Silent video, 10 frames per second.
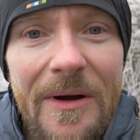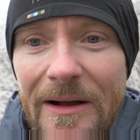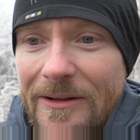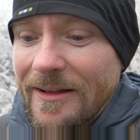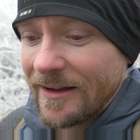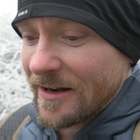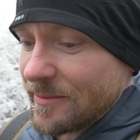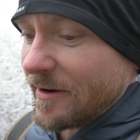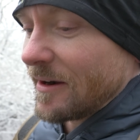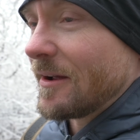Well,
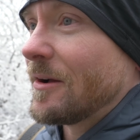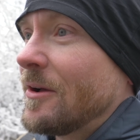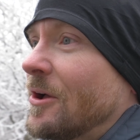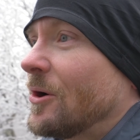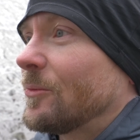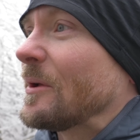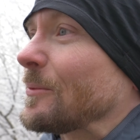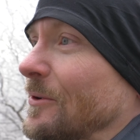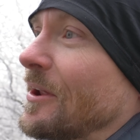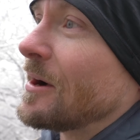Honey Bear, we
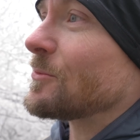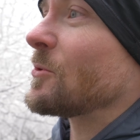were not